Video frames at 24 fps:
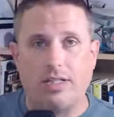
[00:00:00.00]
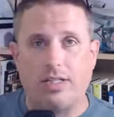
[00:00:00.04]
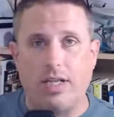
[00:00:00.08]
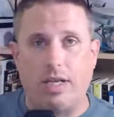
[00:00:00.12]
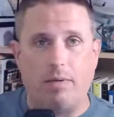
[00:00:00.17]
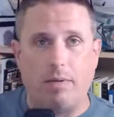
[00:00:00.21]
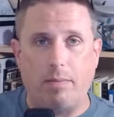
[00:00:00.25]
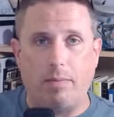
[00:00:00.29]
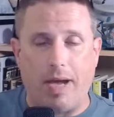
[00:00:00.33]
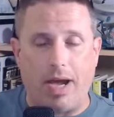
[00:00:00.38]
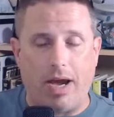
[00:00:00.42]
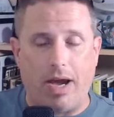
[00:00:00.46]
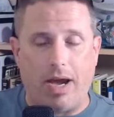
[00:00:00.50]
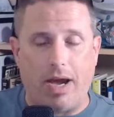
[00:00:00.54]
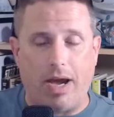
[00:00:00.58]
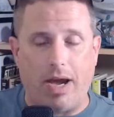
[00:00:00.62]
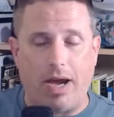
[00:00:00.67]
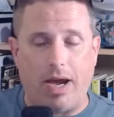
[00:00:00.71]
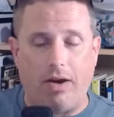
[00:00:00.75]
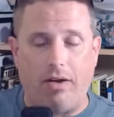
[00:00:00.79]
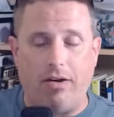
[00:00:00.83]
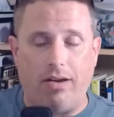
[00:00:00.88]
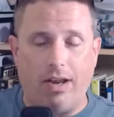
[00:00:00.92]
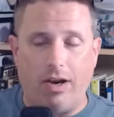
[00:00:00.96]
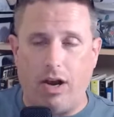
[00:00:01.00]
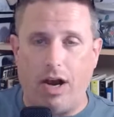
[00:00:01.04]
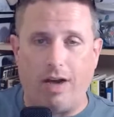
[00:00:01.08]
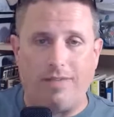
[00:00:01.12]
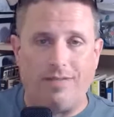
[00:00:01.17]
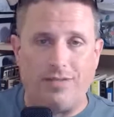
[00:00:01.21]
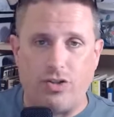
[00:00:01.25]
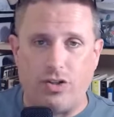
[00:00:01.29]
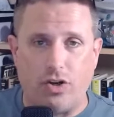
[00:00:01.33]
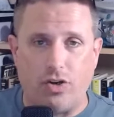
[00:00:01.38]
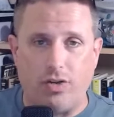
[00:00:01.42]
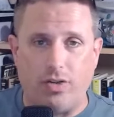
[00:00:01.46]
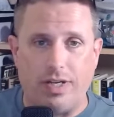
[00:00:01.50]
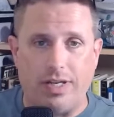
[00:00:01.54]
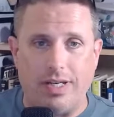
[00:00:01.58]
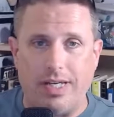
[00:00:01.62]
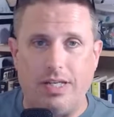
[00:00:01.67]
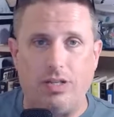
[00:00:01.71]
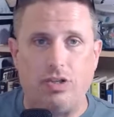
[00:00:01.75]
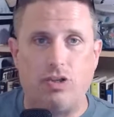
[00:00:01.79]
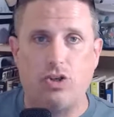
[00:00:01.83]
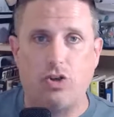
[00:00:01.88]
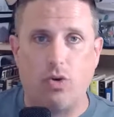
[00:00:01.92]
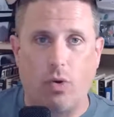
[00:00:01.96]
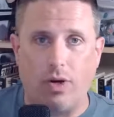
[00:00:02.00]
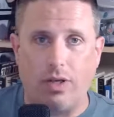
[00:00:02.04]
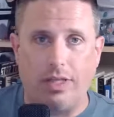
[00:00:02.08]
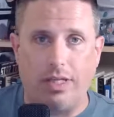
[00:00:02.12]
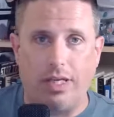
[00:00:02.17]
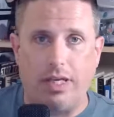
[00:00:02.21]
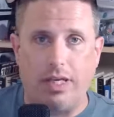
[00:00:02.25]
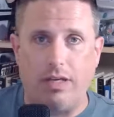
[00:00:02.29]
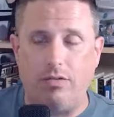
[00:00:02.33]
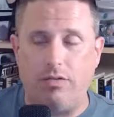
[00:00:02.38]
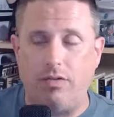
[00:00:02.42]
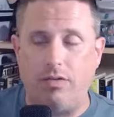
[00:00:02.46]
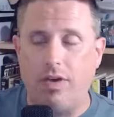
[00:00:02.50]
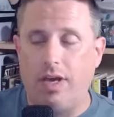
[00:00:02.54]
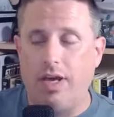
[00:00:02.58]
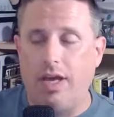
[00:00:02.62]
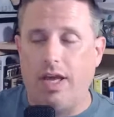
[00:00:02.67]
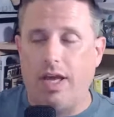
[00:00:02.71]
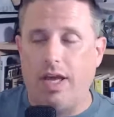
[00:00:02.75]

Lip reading: to him about an officer that needs shore leave,